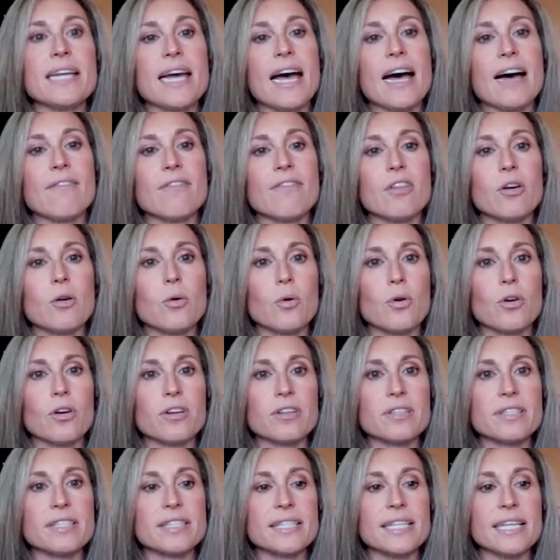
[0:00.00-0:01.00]
to have the
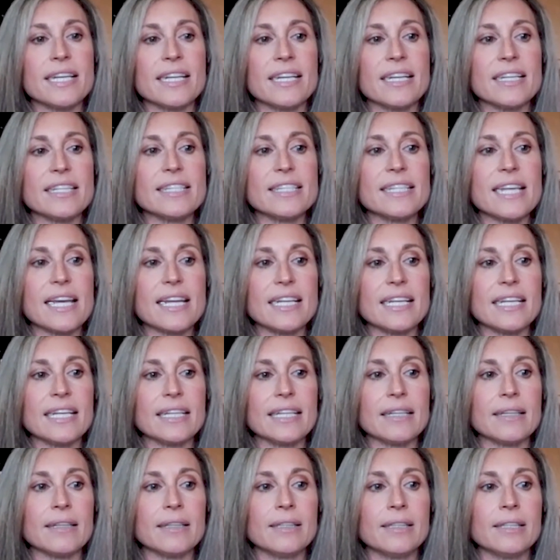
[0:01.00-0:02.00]
horse in a
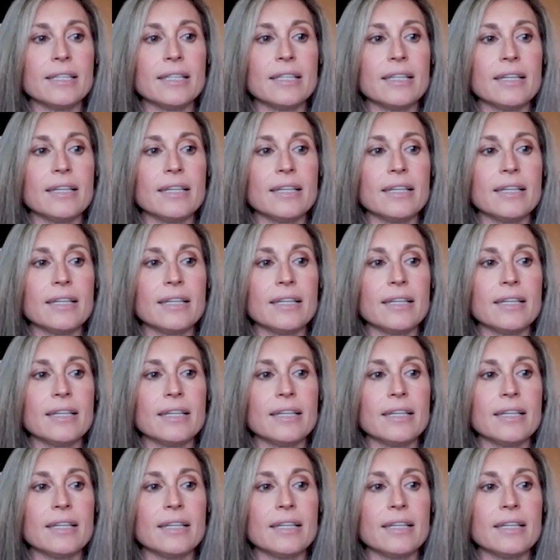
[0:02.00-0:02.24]
setting.